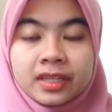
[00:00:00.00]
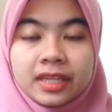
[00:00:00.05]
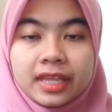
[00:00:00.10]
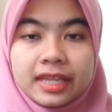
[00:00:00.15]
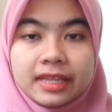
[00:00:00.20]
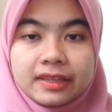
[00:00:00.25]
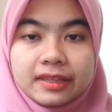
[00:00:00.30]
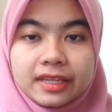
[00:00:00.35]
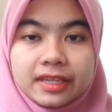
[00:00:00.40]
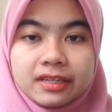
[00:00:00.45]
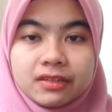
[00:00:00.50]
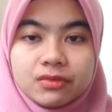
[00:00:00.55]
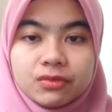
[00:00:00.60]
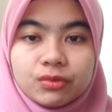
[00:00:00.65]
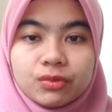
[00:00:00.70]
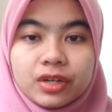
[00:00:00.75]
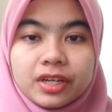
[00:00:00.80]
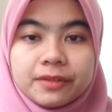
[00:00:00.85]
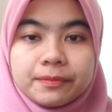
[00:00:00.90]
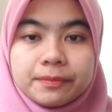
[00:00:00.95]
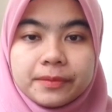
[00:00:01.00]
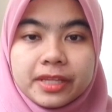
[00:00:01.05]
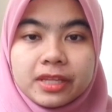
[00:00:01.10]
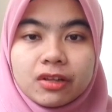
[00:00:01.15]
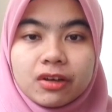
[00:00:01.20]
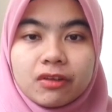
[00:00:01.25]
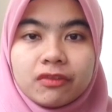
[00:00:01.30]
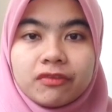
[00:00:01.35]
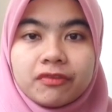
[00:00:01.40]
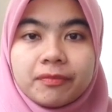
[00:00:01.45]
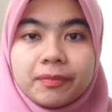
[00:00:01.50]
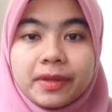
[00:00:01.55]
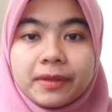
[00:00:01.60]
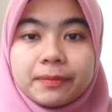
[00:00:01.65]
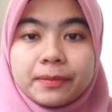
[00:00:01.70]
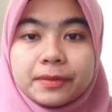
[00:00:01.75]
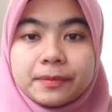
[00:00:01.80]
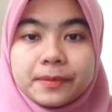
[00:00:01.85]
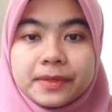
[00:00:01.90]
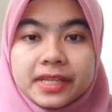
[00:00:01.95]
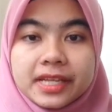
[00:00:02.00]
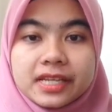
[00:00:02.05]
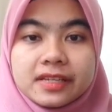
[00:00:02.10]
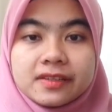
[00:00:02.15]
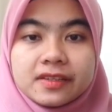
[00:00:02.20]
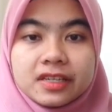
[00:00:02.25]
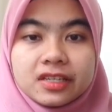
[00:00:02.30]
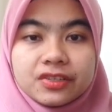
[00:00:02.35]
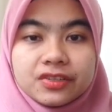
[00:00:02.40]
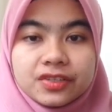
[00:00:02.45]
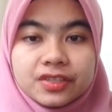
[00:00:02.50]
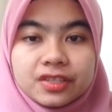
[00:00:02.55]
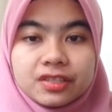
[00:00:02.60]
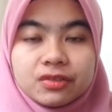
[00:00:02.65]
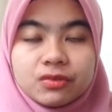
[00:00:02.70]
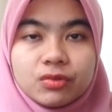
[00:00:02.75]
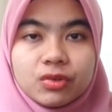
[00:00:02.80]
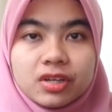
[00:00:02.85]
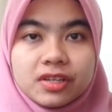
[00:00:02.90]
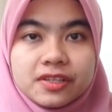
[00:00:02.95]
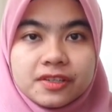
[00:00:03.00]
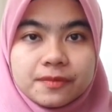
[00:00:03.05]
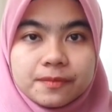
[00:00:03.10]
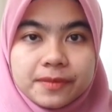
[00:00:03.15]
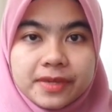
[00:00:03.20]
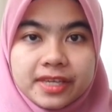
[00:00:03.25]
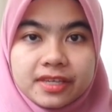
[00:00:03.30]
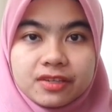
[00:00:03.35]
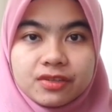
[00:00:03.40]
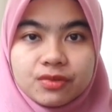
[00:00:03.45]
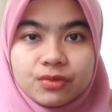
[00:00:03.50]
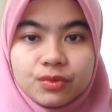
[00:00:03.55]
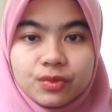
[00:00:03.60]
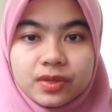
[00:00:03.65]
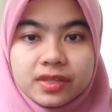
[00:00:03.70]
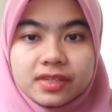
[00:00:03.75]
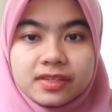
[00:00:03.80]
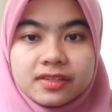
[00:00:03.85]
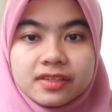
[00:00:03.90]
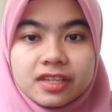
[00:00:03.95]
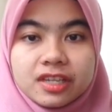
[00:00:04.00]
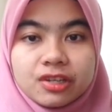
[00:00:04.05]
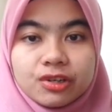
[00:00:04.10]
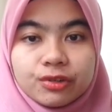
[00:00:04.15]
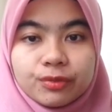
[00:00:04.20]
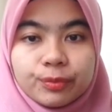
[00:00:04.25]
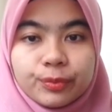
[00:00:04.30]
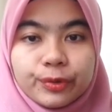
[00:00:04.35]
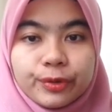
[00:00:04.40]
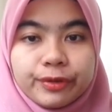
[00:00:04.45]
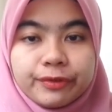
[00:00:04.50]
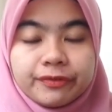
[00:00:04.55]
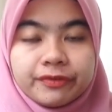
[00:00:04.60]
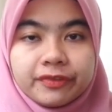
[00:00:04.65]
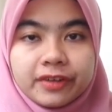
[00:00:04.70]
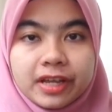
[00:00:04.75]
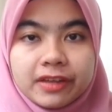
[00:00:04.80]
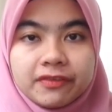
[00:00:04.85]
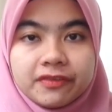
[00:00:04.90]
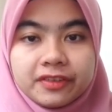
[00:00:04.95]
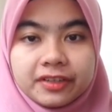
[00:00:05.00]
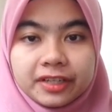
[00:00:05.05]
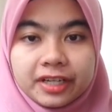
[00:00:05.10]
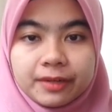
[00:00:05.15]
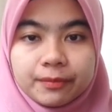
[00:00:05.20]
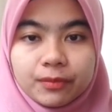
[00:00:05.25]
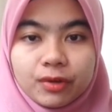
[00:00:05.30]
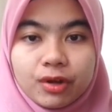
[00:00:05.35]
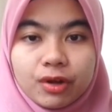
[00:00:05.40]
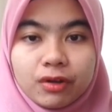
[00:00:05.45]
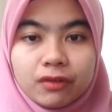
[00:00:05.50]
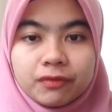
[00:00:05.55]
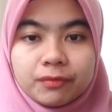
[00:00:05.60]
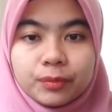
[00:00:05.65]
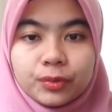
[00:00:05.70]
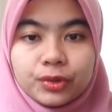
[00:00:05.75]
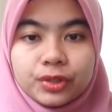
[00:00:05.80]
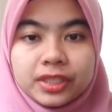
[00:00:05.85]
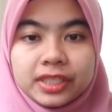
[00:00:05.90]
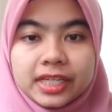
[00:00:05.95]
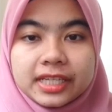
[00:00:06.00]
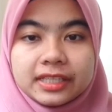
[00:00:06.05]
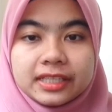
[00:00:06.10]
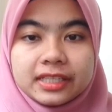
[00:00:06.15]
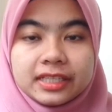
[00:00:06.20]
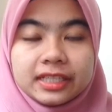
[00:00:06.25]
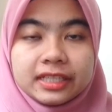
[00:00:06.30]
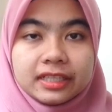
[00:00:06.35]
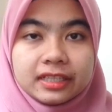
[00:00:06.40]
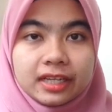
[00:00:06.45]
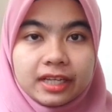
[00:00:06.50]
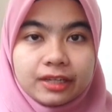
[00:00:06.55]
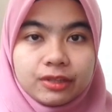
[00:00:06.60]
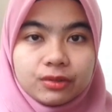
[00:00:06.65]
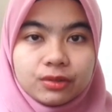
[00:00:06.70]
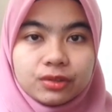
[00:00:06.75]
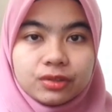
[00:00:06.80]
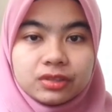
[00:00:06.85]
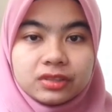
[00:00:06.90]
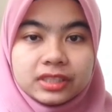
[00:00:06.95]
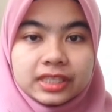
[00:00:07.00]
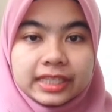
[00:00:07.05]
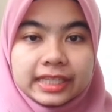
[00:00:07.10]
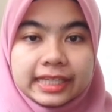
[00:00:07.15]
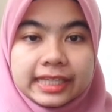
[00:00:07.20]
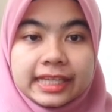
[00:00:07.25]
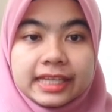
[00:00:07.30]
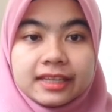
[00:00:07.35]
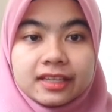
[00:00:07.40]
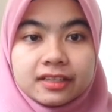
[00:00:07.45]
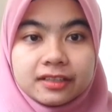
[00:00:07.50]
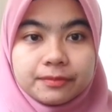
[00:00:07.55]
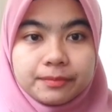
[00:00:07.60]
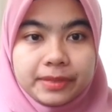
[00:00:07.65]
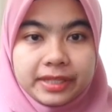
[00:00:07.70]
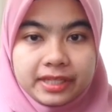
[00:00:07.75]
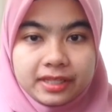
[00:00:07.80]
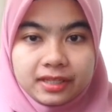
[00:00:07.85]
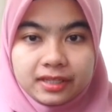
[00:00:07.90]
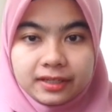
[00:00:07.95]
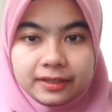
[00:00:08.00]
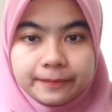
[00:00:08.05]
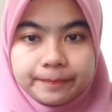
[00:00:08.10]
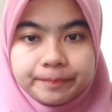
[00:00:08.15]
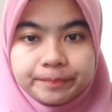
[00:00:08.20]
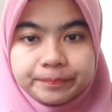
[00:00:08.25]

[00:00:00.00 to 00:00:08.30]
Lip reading: and then 1 ml of peppermint essential was mixed with 0.5 gram of polyethylene glycol in a beaker.